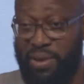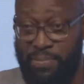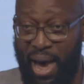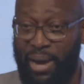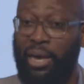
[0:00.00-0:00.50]

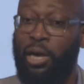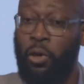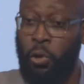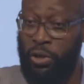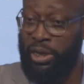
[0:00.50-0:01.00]
man,
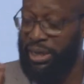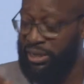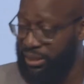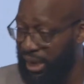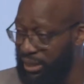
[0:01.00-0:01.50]
including the
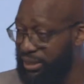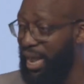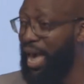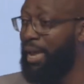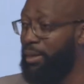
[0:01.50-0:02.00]
saints
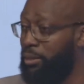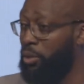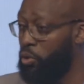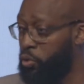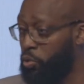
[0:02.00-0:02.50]
and
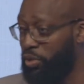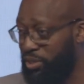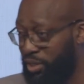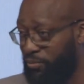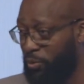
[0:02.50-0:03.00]
those who
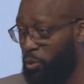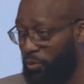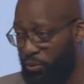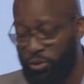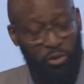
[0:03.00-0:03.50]

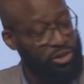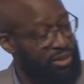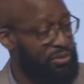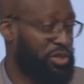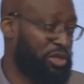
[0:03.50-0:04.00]
refuse to
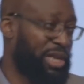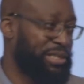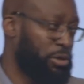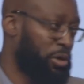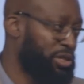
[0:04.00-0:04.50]
receive Jesus Christ
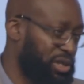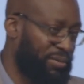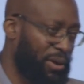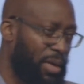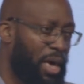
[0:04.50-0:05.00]
as Lord and
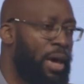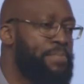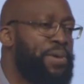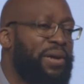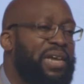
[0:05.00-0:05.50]
Savior.
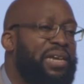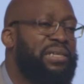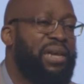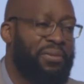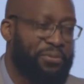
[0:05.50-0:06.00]
But the
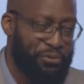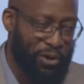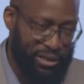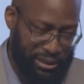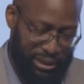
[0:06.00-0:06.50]

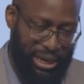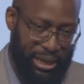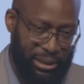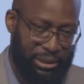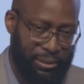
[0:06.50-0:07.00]
difference
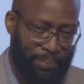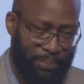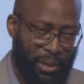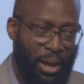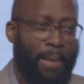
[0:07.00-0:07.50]
is,
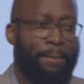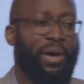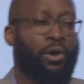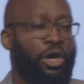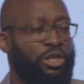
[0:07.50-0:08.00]

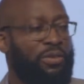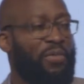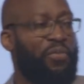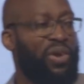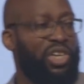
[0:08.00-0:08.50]
because of the
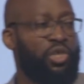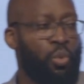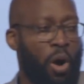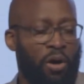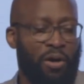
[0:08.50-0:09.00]
finished
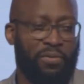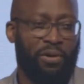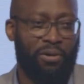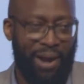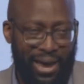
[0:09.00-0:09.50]
work of
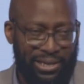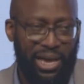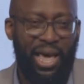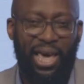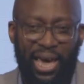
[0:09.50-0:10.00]
Christ
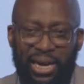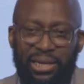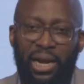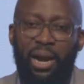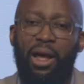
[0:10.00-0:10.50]
in
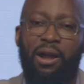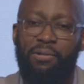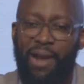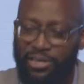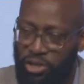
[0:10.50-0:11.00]
the
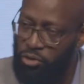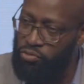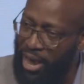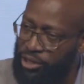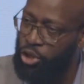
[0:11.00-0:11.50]

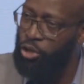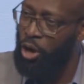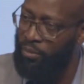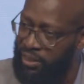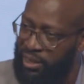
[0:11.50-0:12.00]
resurrection
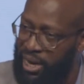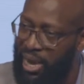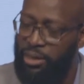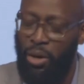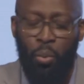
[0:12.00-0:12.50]
of the
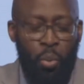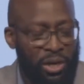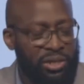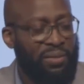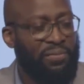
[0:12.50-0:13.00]
dead, the
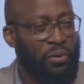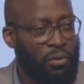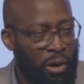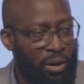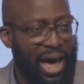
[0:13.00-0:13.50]
once and for
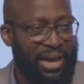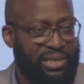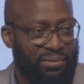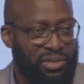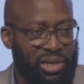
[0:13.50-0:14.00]
all
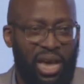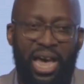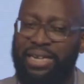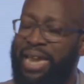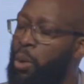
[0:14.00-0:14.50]
activity
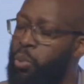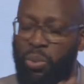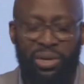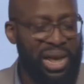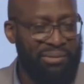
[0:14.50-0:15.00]
that we
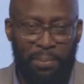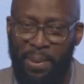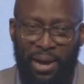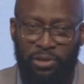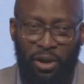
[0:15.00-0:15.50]
were never
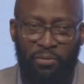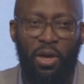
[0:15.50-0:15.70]
part of,